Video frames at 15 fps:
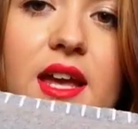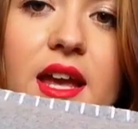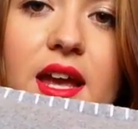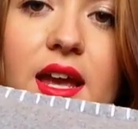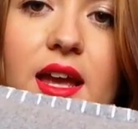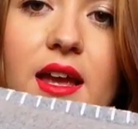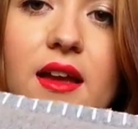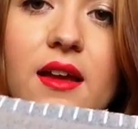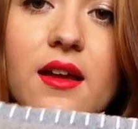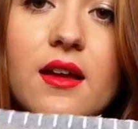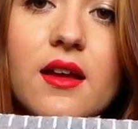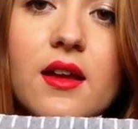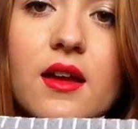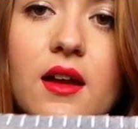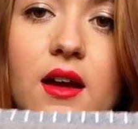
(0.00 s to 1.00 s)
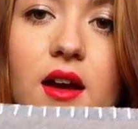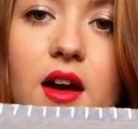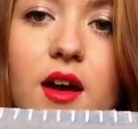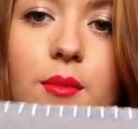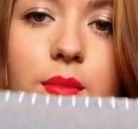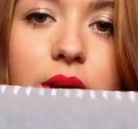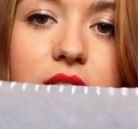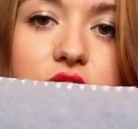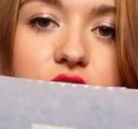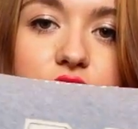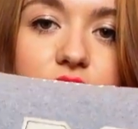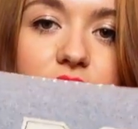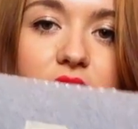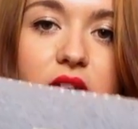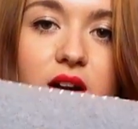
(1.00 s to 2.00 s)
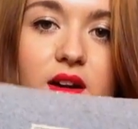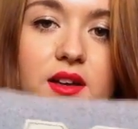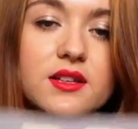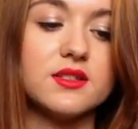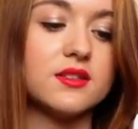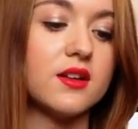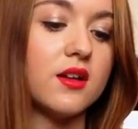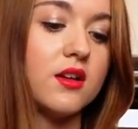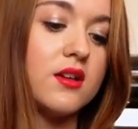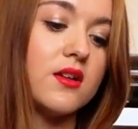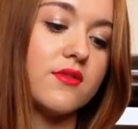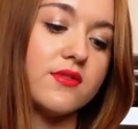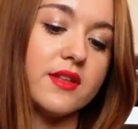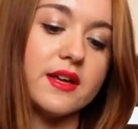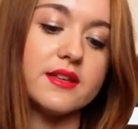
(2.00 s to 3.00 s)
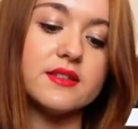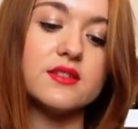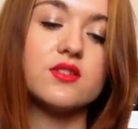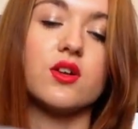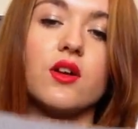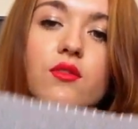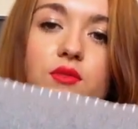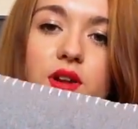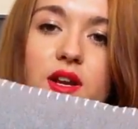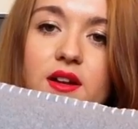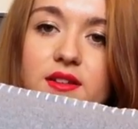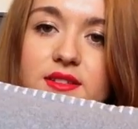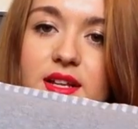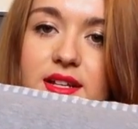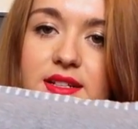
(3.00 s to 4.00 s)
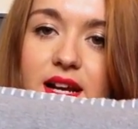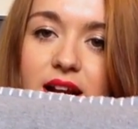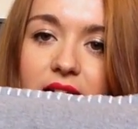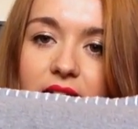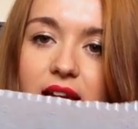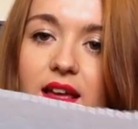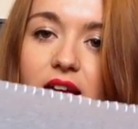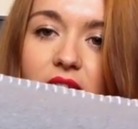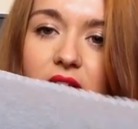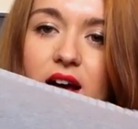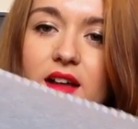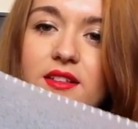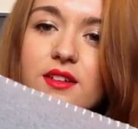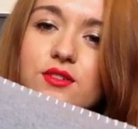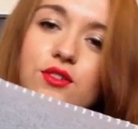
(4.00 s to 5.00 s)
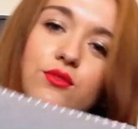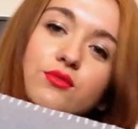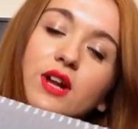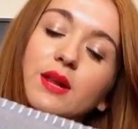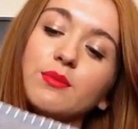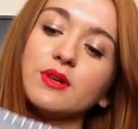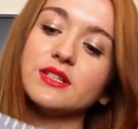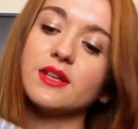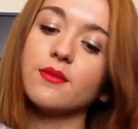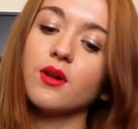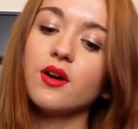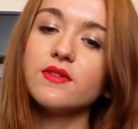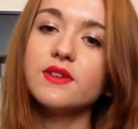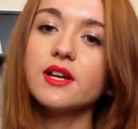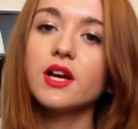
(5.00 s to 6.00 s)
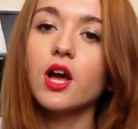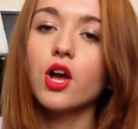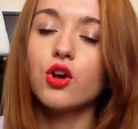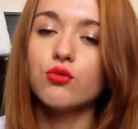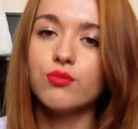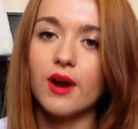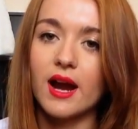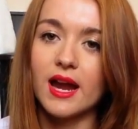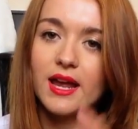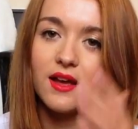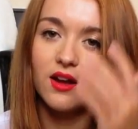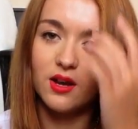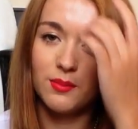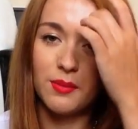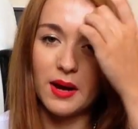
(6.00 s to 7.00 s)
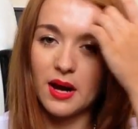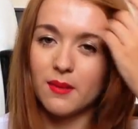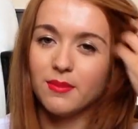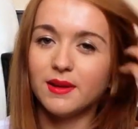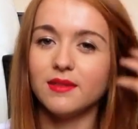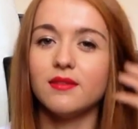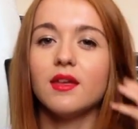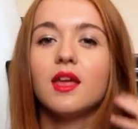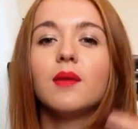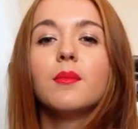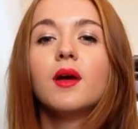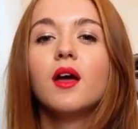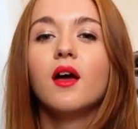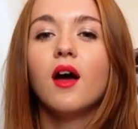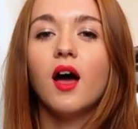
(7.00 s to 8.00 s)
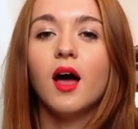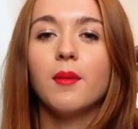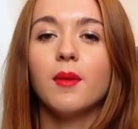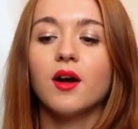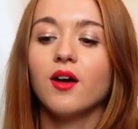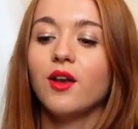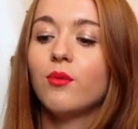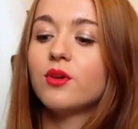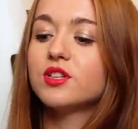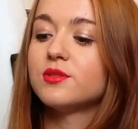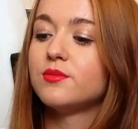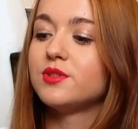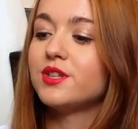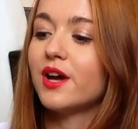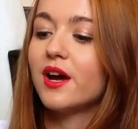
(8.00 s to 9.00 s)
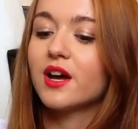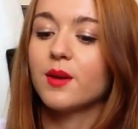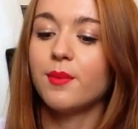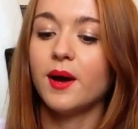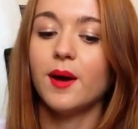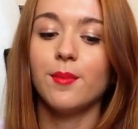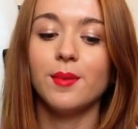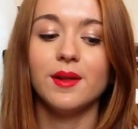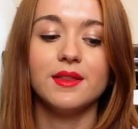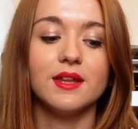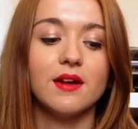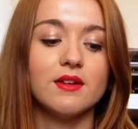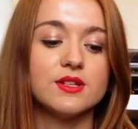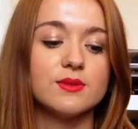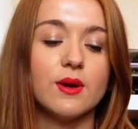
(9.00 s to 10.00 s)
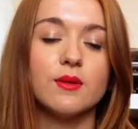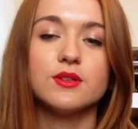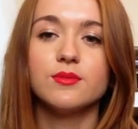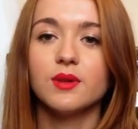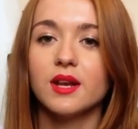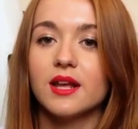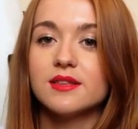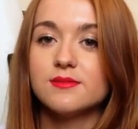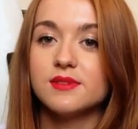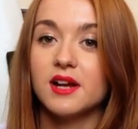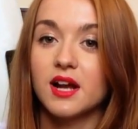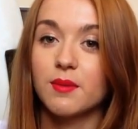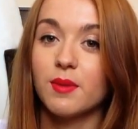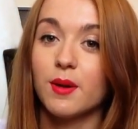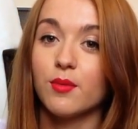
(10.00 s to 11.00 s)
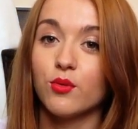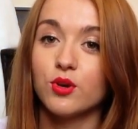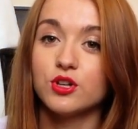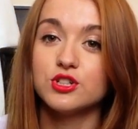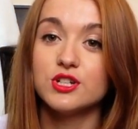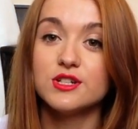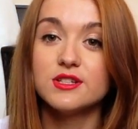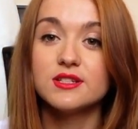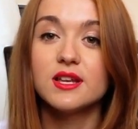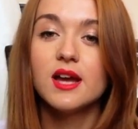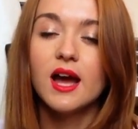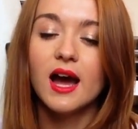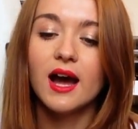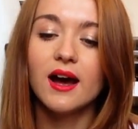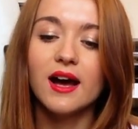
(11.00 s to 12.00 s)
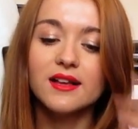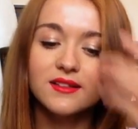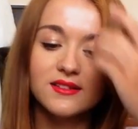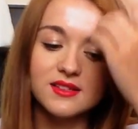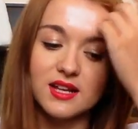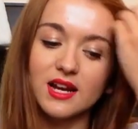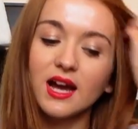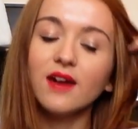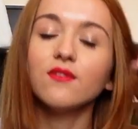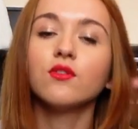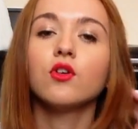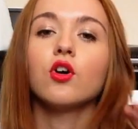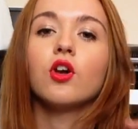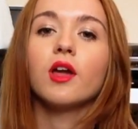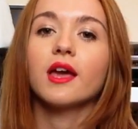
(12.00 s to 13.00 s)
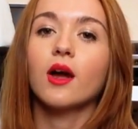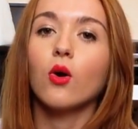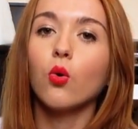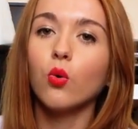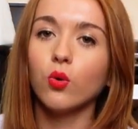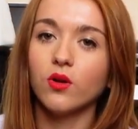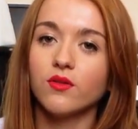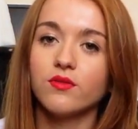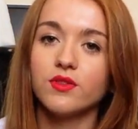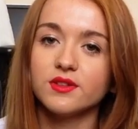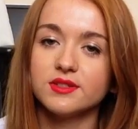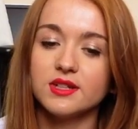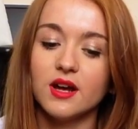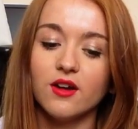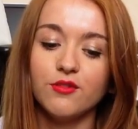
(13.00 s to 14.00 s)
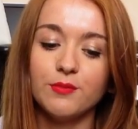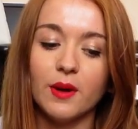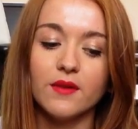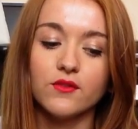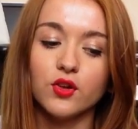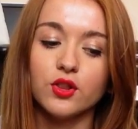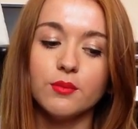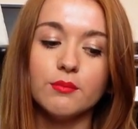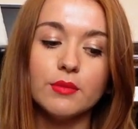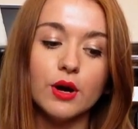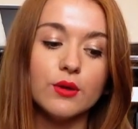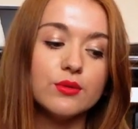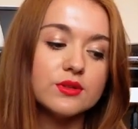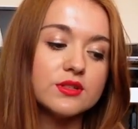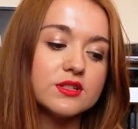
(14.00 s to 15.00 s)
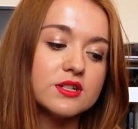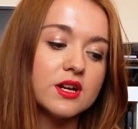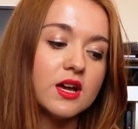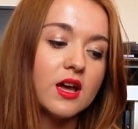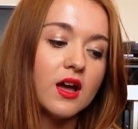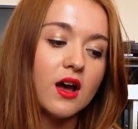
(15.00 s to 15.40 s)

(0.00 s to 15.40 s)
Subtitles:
here. But it's just really nice. Love this. It's got like really nice detailing. I think it's look really pretty. I'm going for like a grey kind of purpley theme. I kind of want some darker purple in there as well. So I'm going to get some darker purple cushions. As I said, I haven't got like all of the stuff, but I've got the most